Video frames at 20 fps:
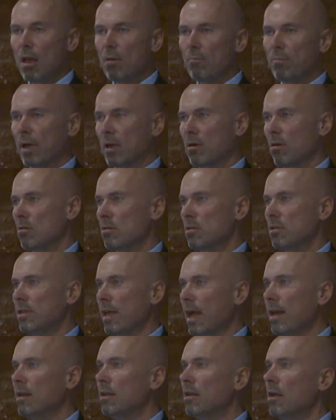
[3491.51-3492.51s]
because
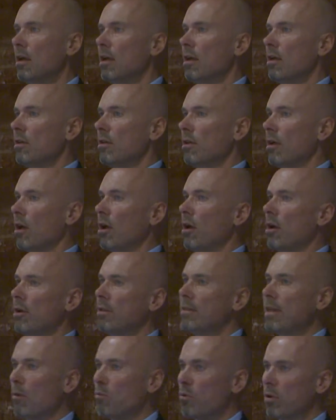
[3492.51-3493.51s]
then
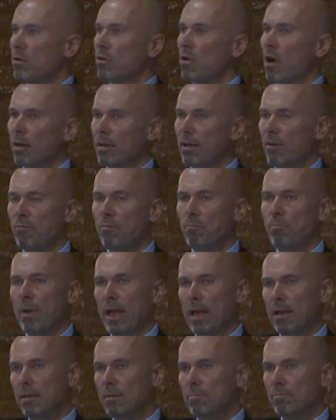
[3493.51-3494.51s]
there would not have
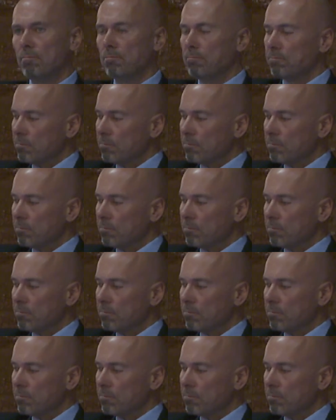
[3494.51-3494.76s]
been